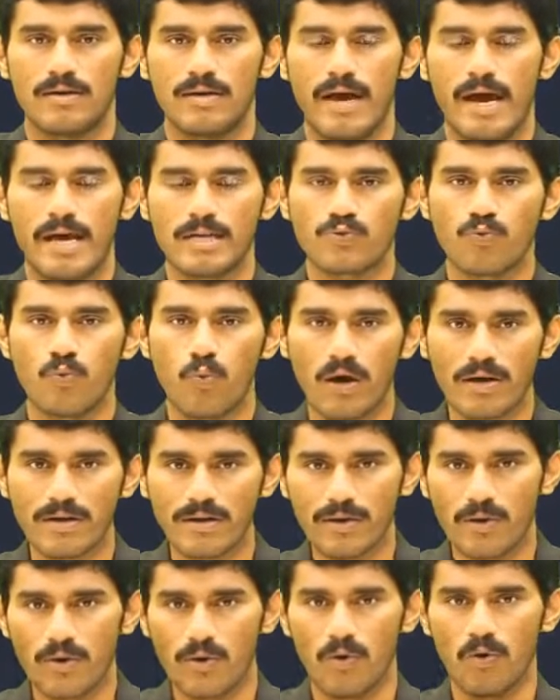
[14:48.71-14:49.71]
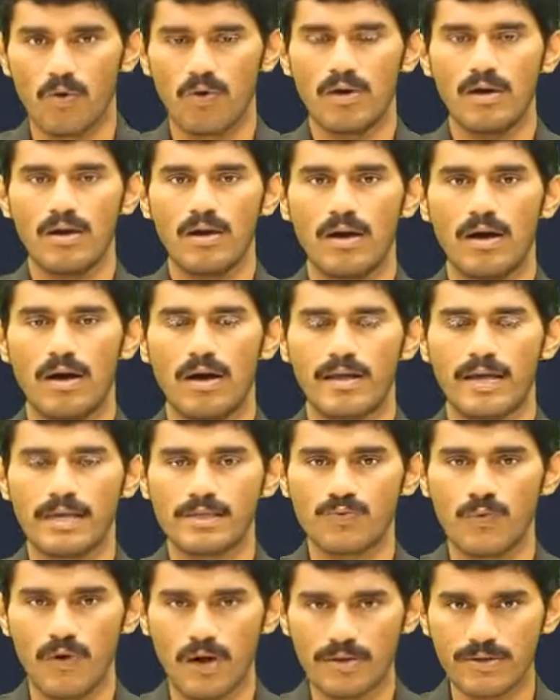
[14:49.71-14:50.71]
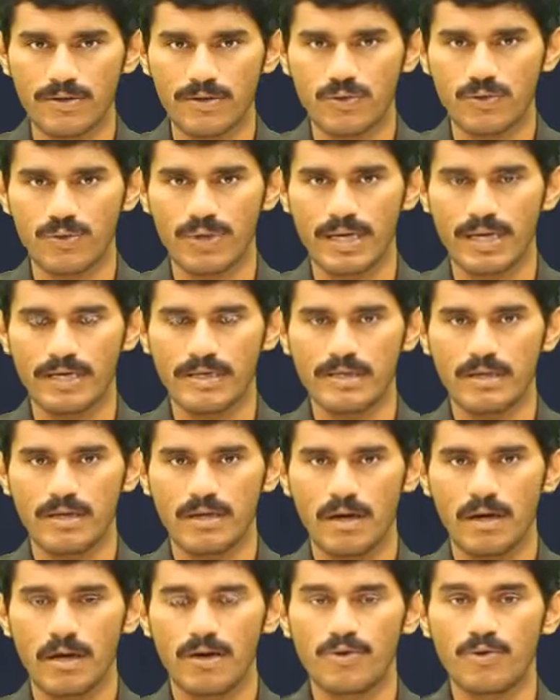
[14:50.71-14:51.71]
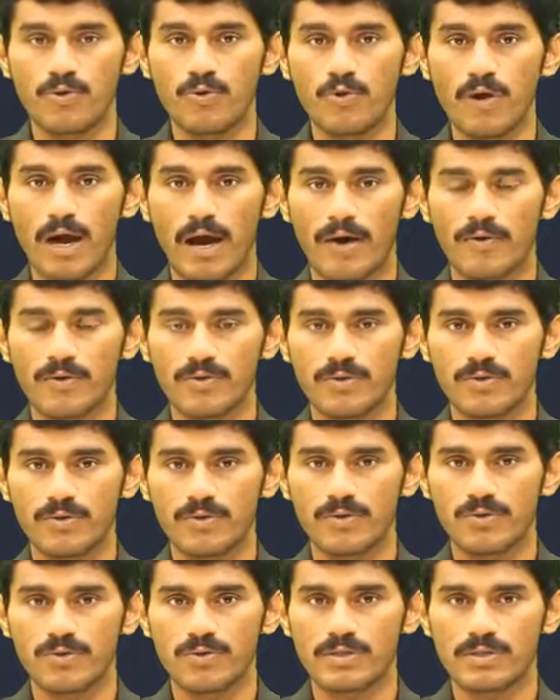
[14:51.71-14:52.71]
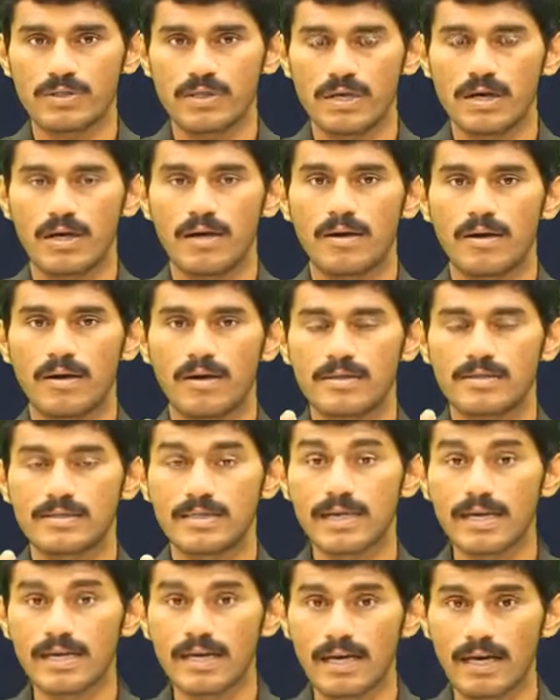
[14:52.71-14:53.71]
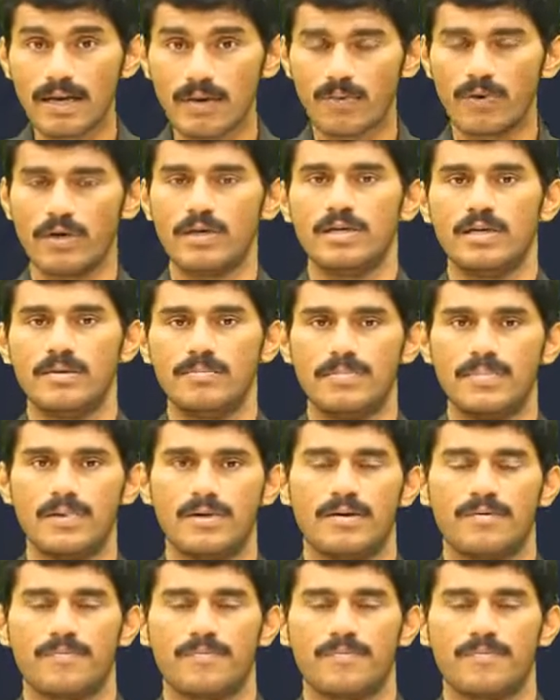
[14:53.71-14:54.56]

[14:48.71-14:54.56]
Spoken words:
as one whole or as one unit, you have to use singular verb.